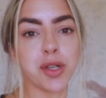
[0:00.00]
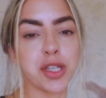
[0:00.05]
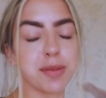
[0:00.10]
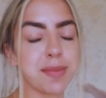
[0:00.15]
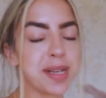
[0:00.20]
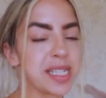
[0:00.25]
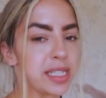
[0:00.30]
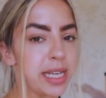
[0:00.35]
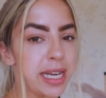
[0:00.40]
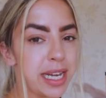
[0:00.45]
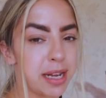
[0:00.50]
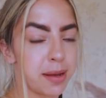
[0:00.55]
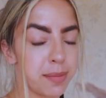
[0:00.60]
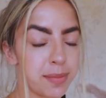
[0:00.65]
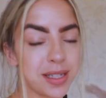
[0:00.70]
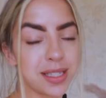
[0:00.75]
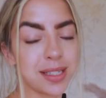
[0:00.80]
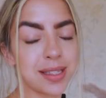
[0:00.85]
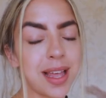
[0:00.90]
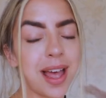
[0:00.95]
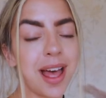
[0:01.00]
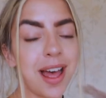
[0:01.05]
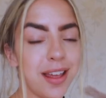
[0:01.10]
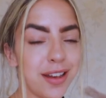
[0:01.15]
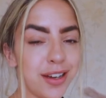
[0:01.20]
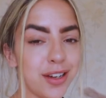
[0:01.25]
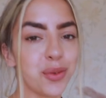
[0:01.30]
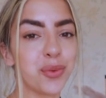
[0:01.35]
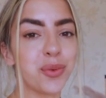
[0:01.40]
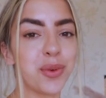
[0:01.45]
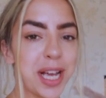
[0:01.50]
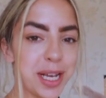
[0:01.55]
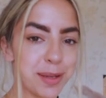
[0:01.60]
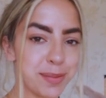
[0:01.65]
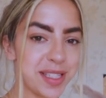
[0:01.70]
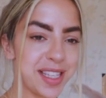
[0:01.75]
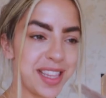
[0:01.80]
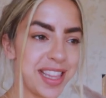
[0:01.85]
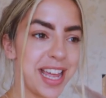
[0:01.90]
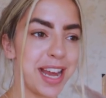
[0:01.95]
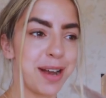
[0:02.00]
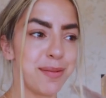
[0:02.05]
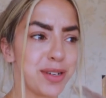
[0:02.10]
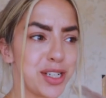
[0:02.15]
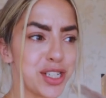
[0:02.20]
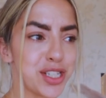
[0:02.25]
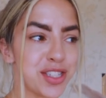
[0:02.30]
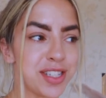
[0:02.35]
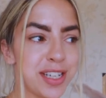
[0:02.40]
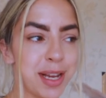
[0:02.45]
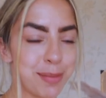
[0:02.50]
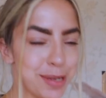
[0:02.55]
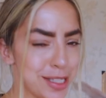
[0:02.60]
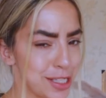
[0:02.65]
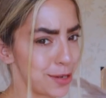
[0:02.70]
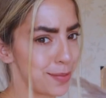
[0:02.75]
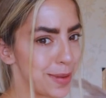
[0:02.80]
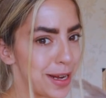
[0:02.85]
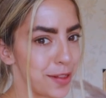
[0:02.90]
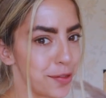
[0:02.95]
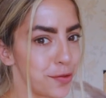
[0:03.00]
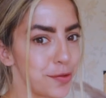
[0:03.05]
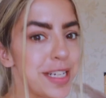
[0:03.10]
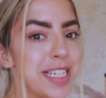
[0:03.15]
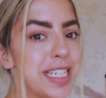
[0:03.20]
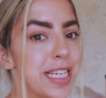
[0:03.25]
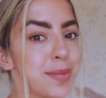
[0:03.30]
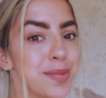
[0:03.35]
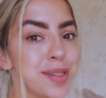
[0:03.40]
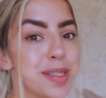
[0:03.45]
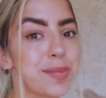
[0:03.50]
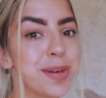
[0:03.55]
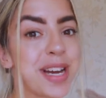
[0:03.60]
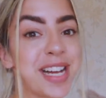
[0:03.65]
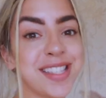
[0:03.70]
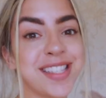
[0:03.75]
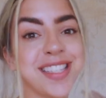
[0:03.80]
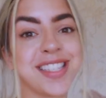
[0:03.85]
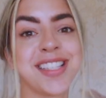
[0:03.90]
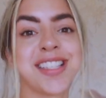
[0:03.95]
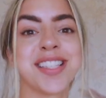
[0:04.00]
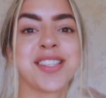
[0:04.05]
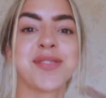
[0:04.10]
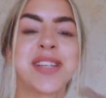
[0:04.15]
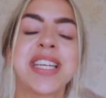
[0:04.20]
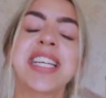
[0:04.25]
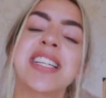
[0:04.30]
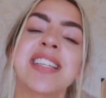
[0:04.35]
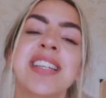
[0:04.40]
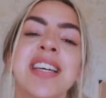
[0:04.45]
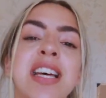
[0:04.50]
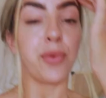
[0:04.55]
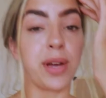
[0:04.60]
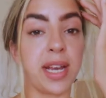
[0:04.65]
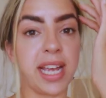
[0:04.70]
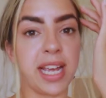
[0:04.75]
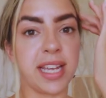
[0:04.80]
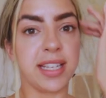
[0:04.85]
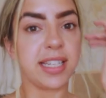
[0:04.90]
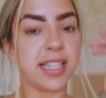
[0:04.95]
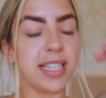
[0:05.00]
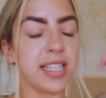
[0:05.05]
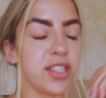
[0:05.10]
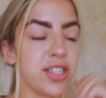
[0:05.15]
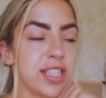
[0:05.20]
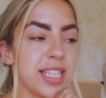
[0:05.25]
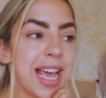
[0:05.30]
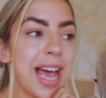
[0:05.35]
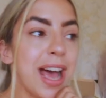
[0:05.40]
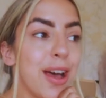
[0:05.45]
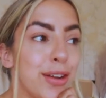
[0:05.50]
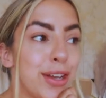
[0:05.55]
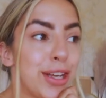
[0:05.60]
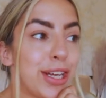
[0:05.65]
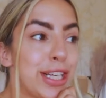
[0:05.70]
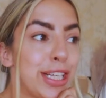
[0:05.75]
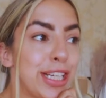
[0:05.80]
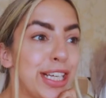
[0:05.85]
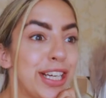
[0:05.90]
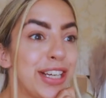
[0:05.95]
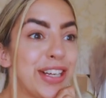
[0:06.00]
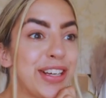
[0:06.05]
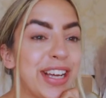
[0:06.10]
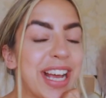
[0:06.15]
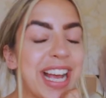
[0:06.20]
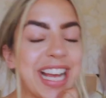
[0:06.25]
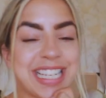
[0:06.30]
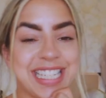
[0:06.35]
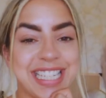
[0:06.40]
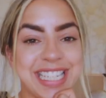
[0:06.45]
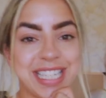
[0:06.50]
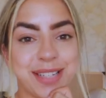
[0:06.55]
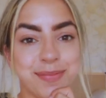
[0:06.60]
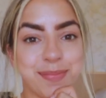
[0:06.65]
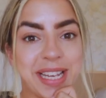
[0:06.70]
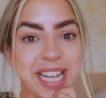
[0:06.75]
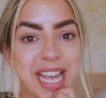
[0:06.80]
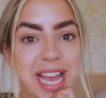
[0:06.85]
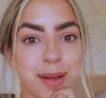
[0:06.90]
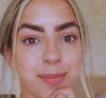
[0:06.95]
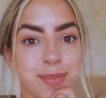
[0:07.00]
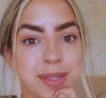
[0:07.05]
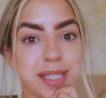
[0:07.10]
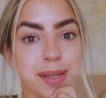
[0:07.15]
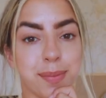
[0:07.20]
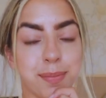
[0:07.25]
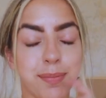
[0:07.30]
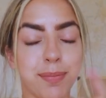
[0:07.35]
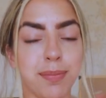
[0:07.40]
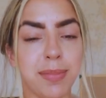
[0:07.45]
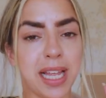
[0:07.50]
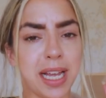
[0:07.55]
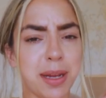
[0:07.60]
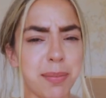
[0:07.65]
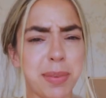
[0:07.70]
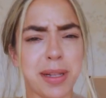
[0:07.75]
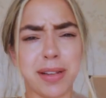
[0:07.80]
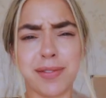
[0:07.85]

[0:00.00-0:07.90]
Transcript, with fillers: to put some extra nappies and wipes in there because nappies are about three times the price in Sweden. And when I headed into town earlier, I did pick up some like